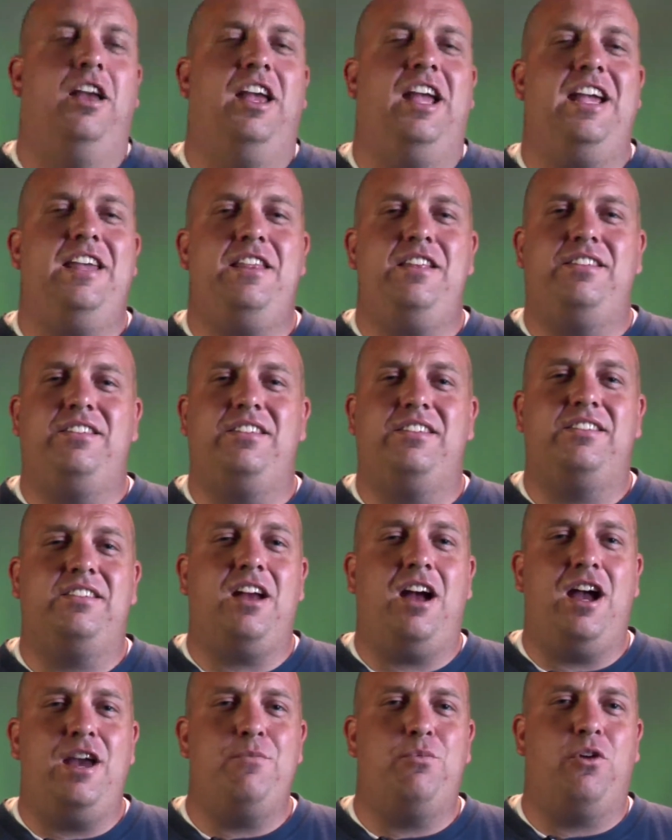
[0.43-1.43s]
Hey, this is
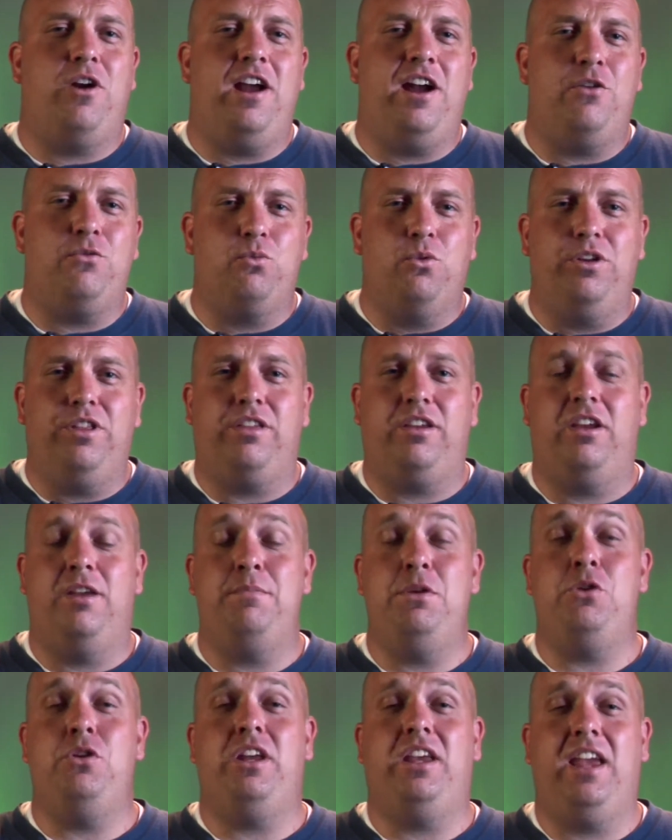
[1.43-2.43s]
Ty Brown with
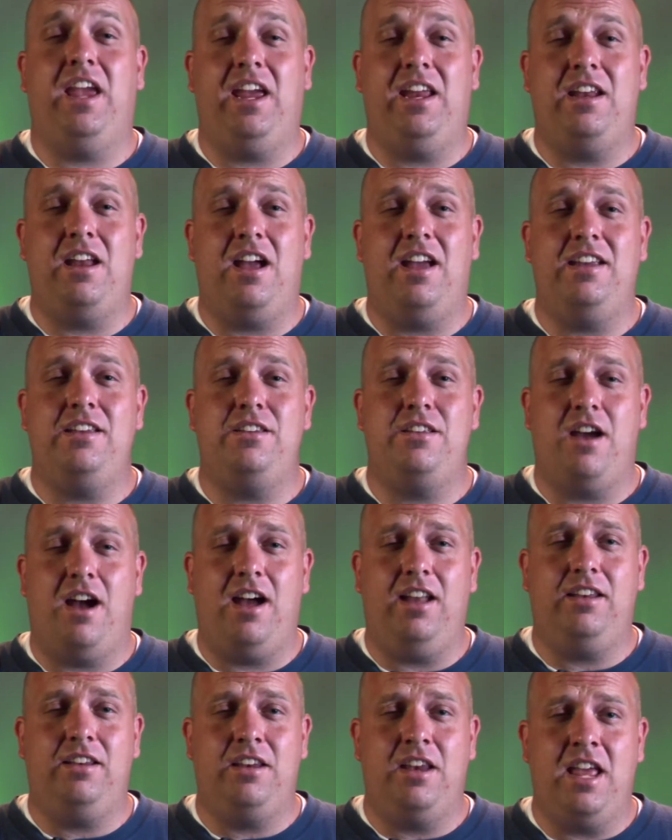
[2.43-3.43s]

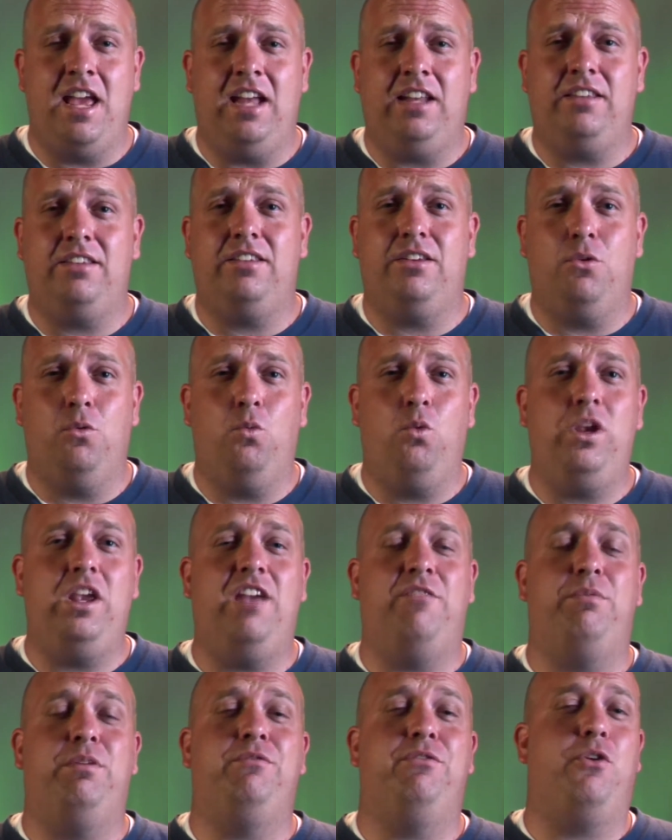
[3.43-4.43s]
CommuniCanine.net. We
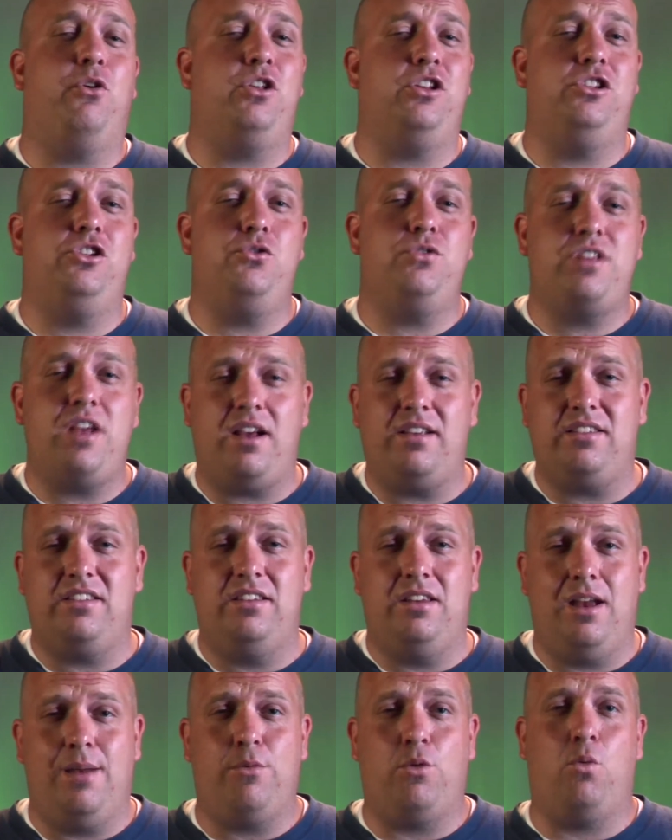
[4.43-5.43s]
have been voted Utah's
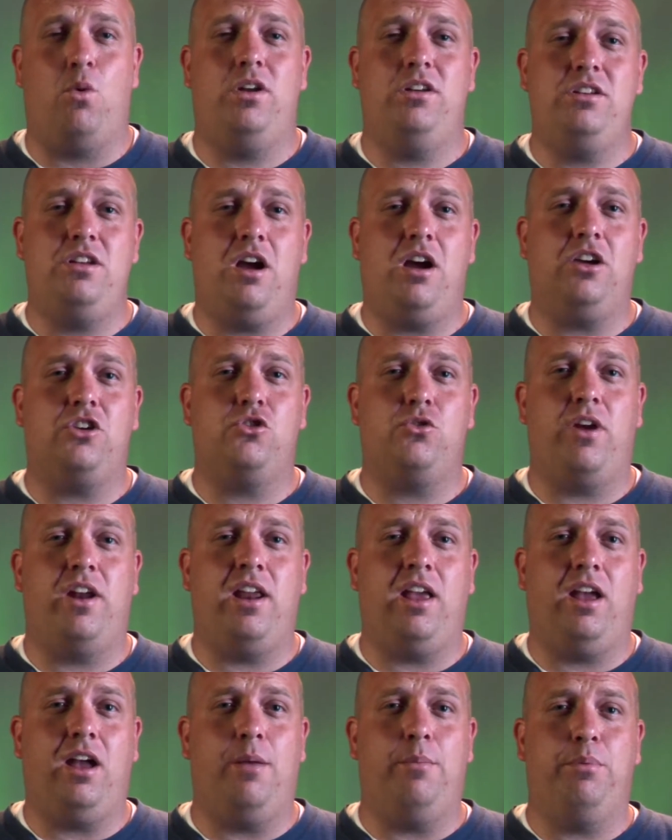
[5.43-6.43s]
#1 dog
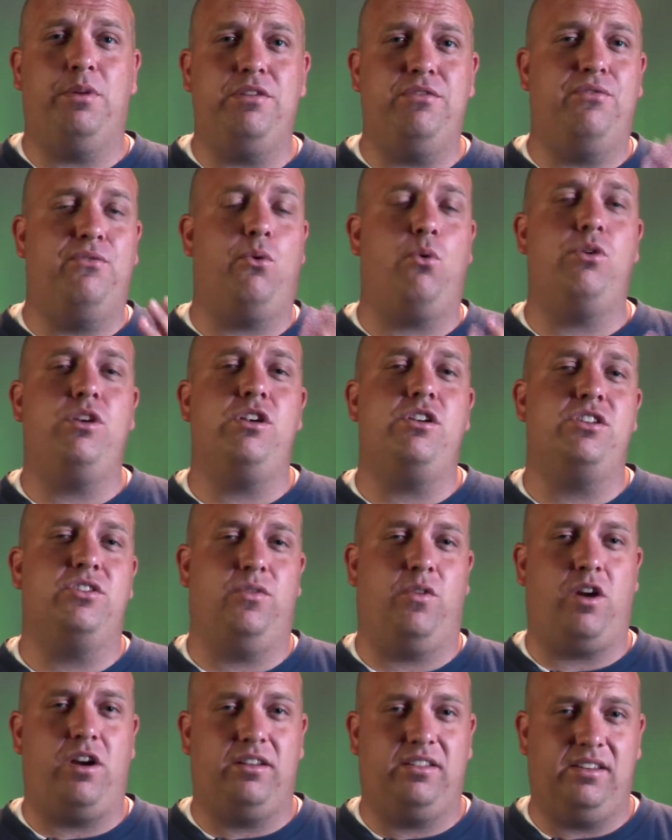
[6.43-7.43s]
training company 4 years
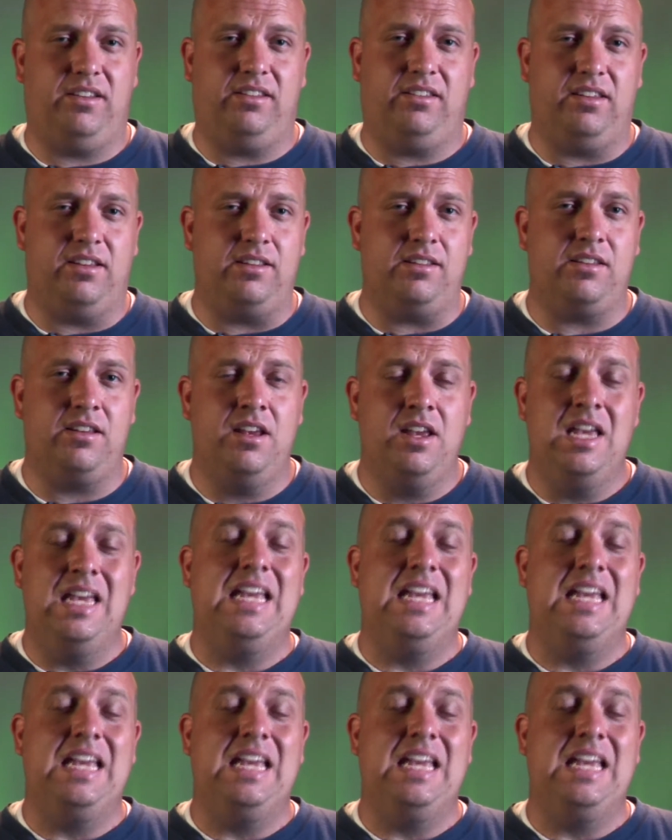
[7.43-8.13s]
of our existence.